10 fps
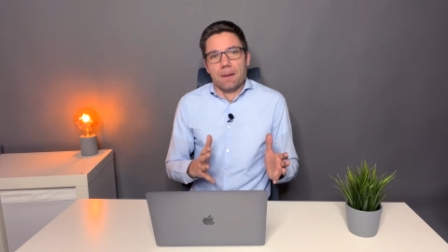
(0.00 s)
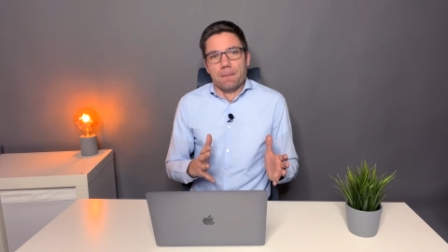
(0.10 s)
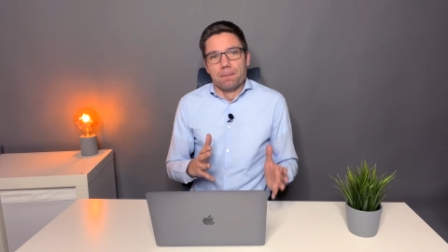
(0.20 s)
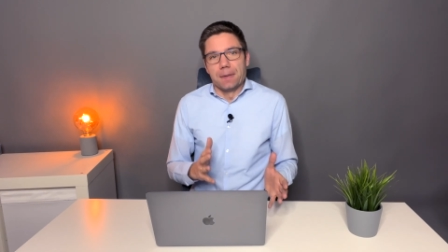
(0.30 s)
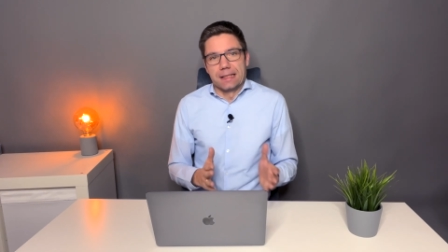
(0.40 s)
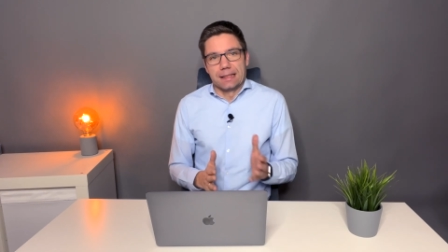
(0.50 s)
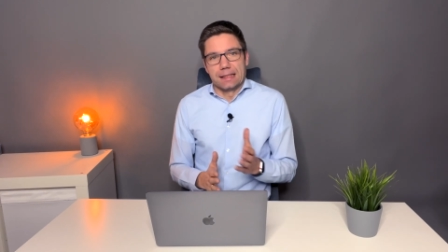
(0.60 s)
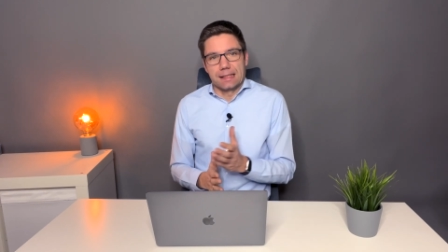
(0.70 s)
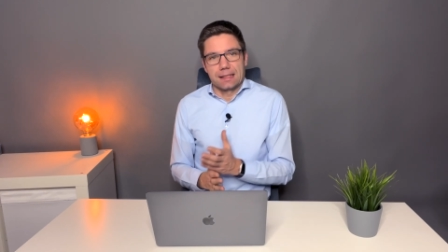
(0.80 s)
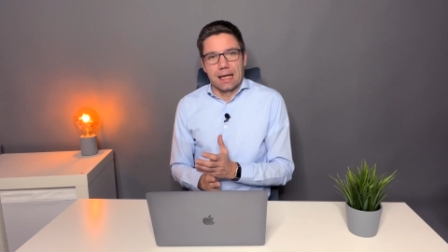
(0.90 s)

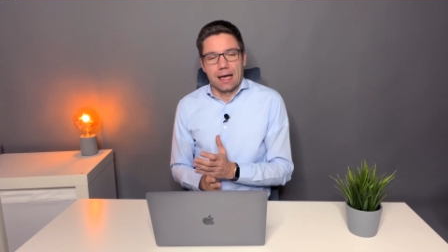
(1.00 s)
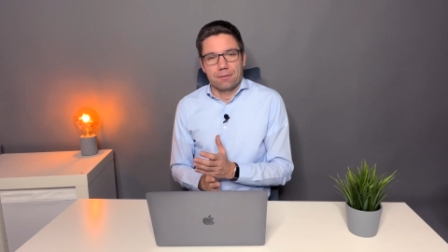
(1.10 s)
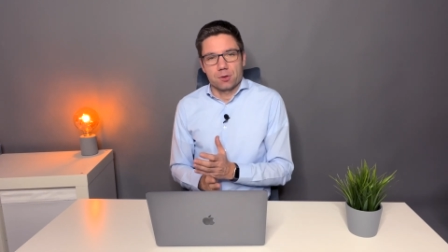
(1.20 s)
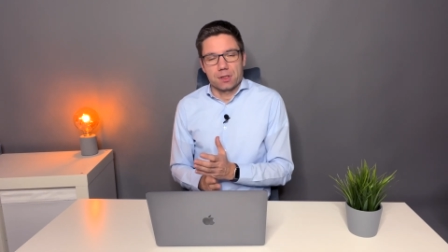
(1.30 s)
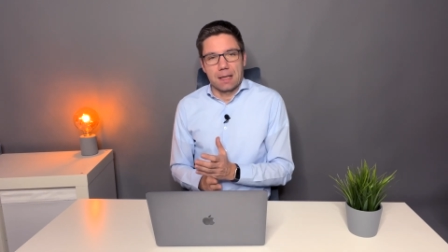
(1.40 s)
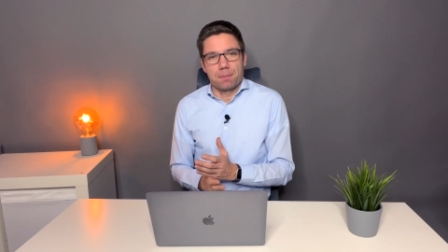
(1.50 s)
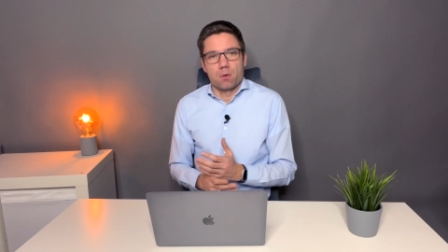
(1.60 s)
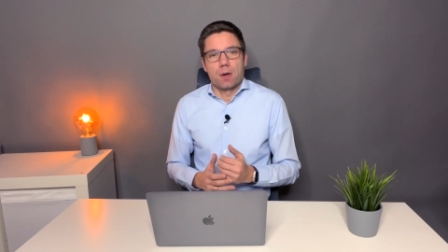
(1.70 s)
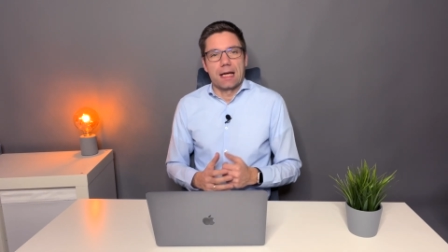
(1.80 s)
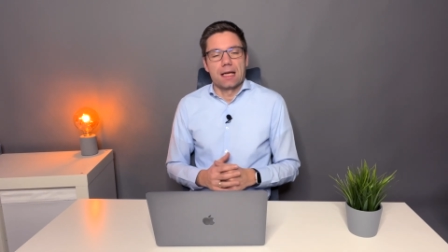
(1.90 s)
basically have to step
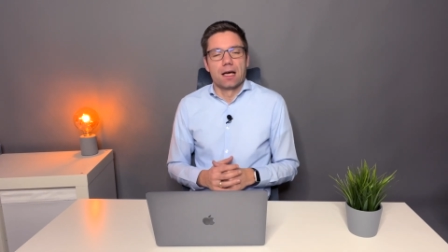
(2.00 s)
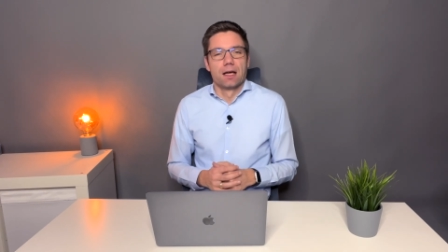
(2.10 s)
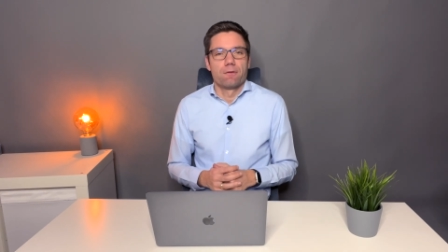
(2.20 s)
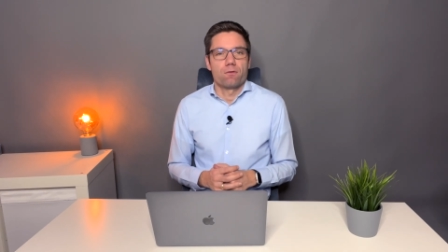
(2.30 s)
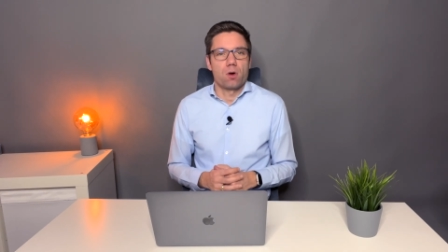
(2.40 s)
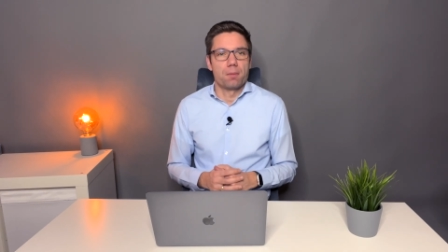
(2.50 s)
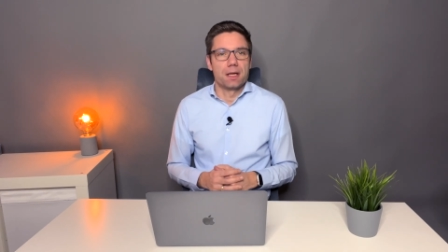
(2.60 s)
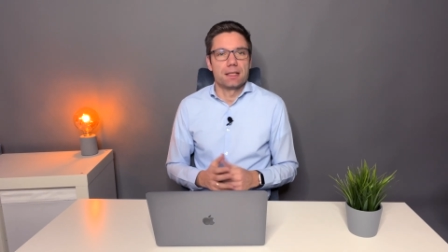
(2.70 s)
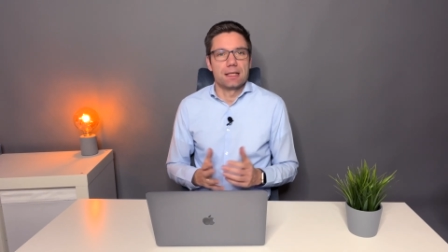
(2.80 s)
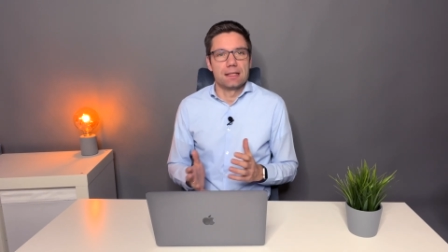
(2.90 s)
away from
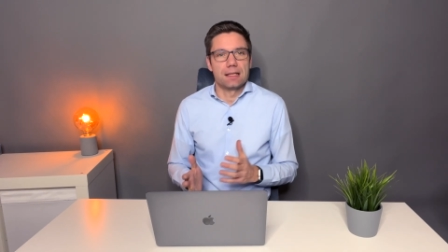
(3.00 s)
it in the